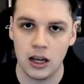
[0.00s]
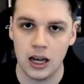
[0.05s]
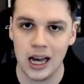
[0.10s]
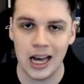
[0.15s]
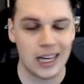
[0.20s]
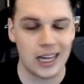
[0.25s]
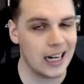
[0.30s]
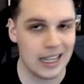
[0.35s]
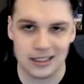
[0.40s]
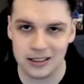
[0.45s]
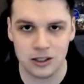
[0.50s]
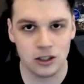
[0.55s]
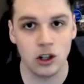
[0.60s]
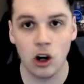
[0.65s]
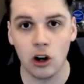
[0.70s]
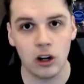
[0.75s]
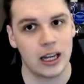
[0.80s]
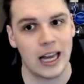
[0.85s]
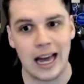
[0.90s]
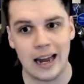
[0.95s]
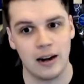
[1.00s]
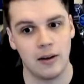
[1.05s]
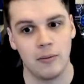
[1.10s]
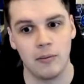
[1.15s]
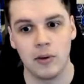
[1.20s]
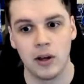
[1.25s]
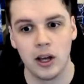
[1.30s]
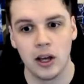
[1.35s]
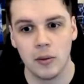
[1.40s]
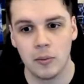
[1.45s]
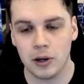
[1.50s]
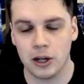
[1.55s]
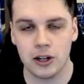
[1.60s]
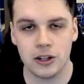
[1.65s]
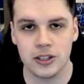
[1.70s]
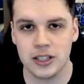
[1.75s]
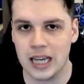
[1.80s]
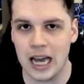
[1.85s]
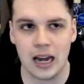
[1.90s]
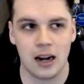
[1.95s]
And that's not Callum.
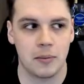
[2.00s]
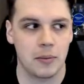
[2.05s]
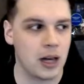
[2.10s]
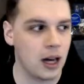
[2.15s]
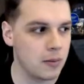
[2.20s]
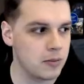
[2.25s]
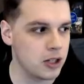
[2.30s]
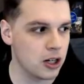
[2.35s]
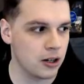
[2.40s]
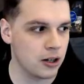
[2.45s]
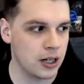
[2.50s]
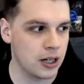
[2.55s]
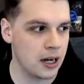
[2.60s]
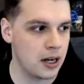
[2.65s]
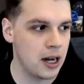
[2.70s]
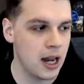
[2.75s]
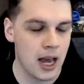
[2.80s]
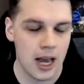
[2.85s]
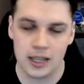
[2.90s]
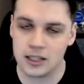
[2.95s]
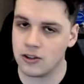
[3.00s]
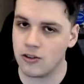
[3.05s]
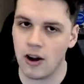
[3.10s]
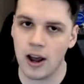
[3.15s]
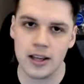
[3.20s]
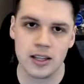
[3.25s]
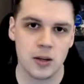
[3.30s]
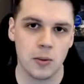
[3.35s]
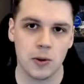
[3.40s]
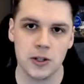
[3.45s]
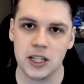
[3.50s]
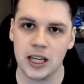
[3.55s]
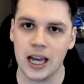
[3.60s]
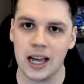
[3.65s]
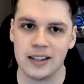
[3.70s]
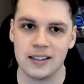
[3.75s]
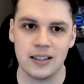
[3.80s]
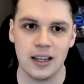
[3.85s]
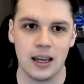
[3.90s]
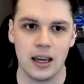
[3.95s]
Because Callum comes on, and as great as he was
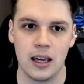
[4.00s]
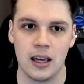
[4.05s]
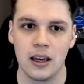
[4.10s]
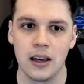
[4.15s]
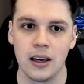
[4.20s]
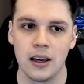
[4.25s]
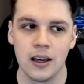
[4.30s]
against City,